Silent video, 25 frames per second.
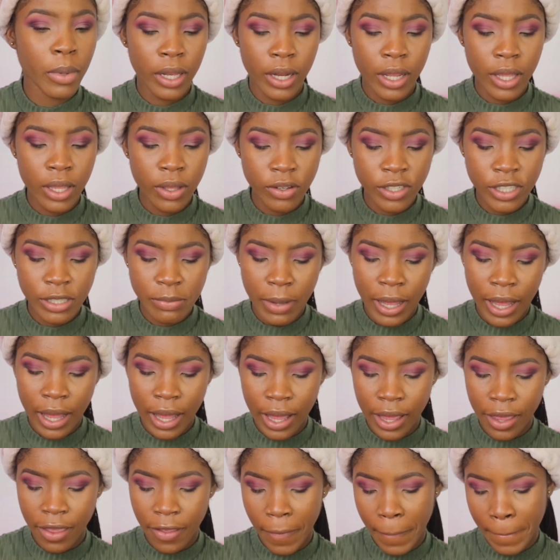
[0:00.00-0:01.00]
gonna use
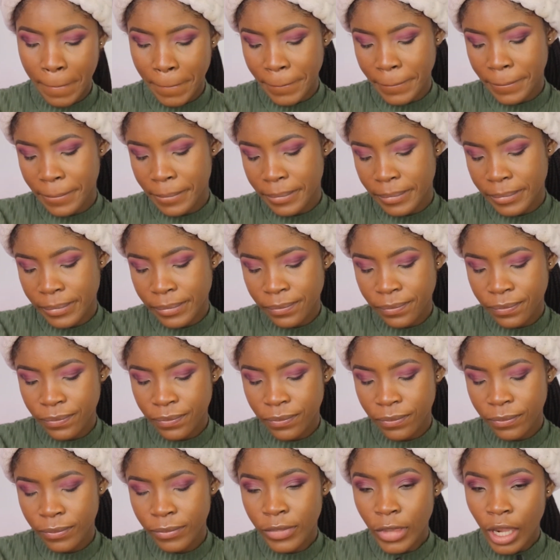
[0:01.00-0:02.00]
my
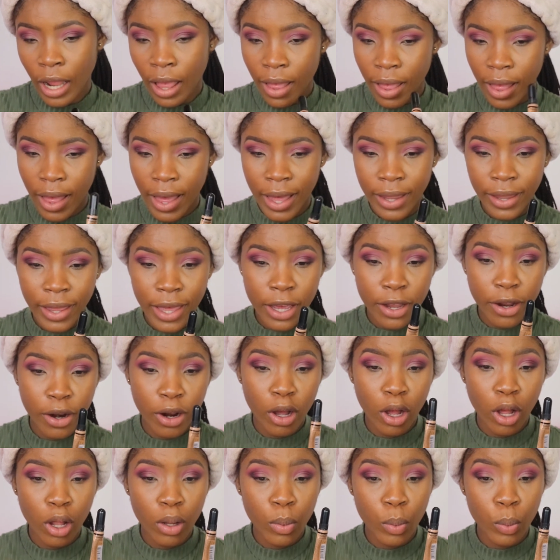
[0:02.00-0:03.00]
LA
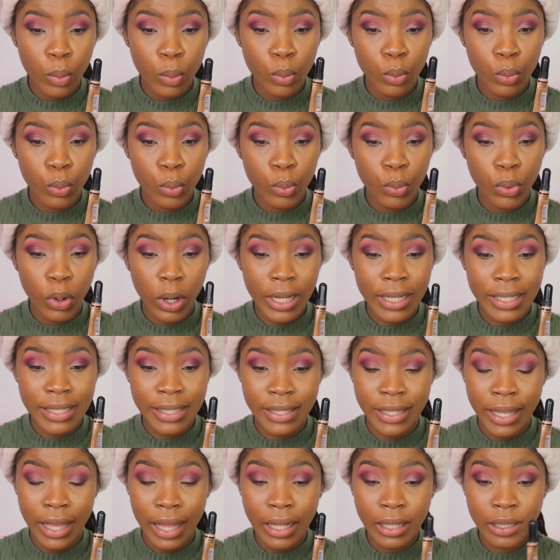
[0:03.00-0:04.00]
Girl Pro
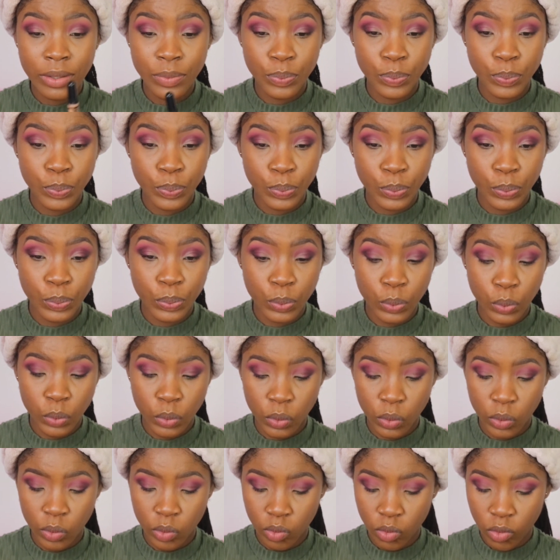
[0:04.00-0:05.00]
Conceal
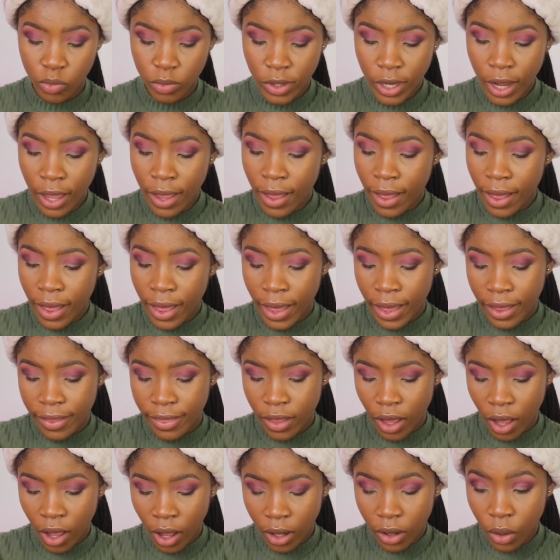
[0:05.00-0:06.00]
in
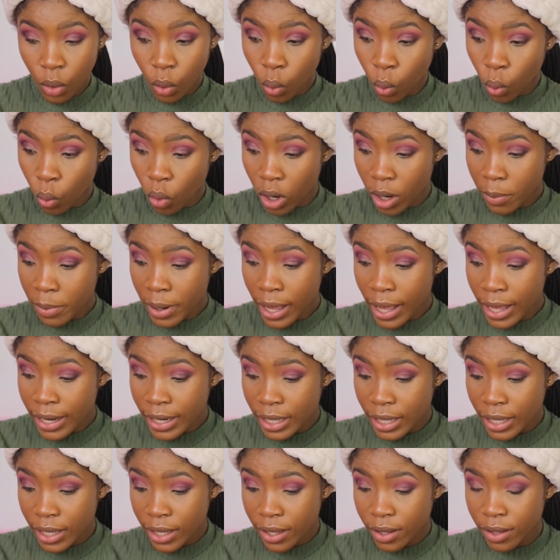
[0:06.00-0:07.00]
the color Warm
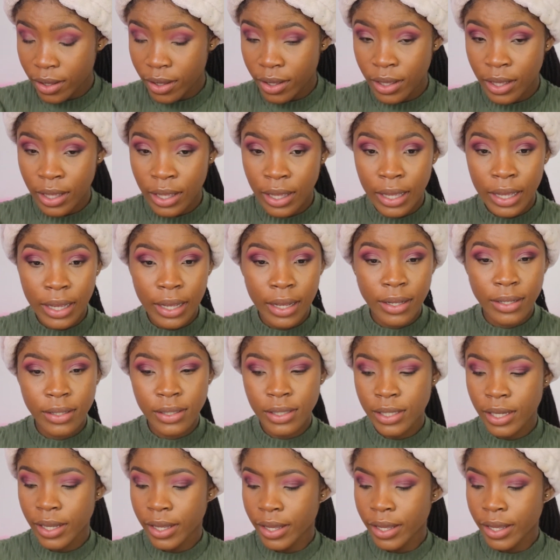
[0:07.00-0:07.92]
Honey to